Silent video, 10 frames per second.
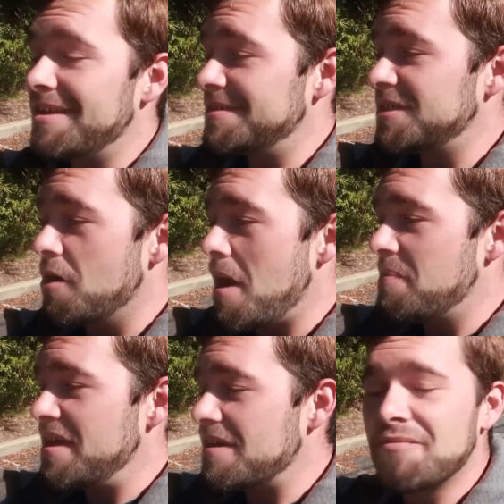here, so I'm
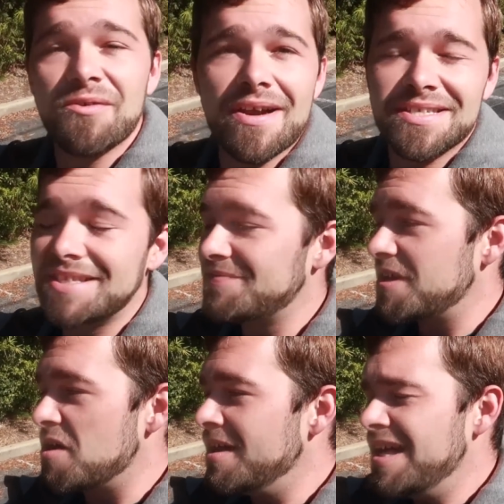thinking for the rest of this
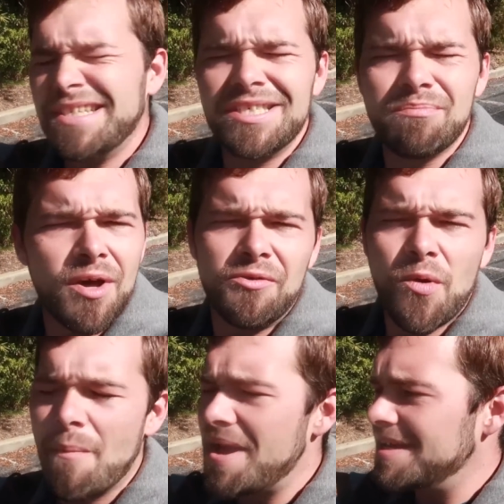video, let's just blow through
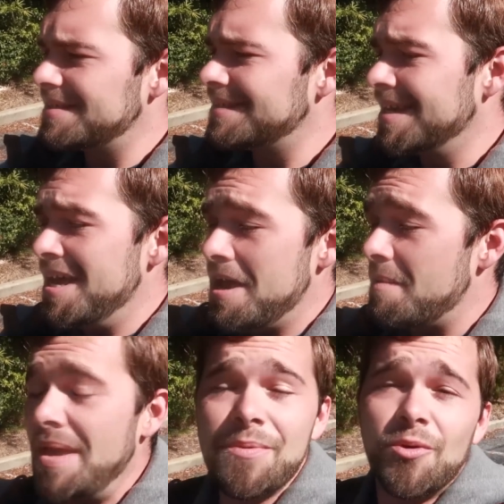our passes
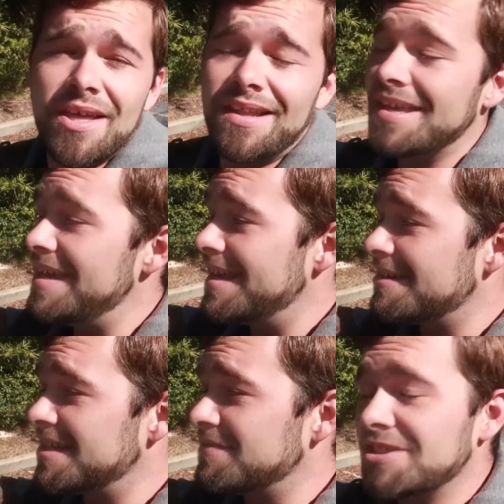and maybe we'll get lucky and get
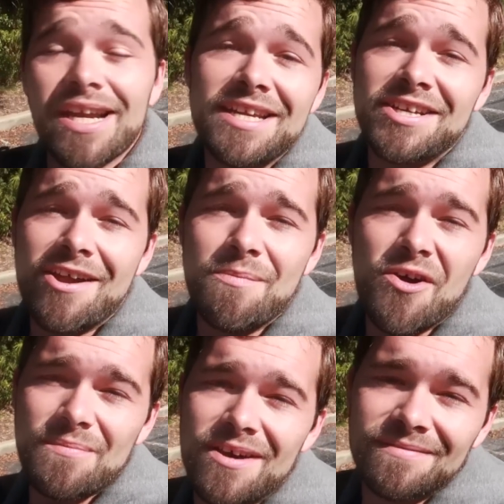ourselves a shiny shadow
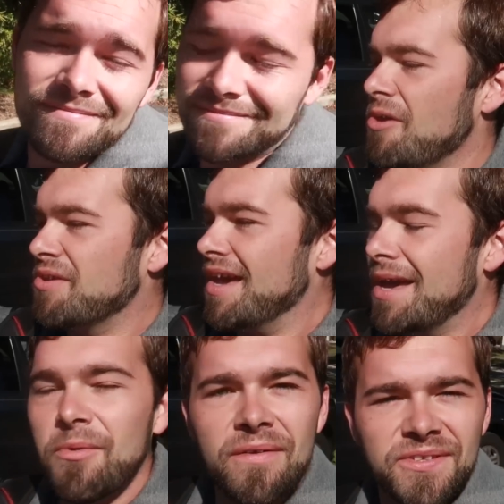Pokemon.
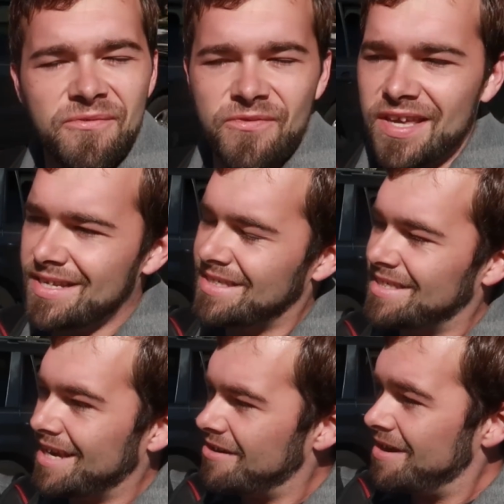Okay, we've defeated
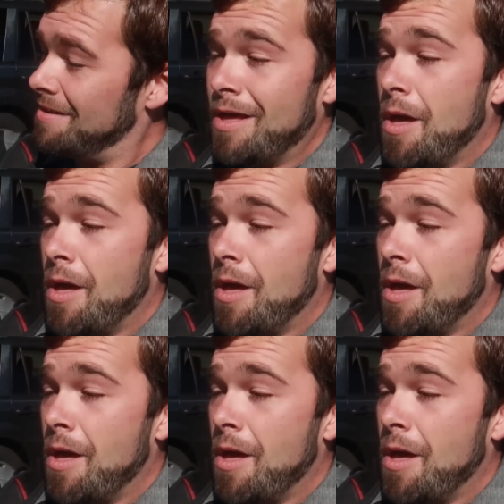Sierra.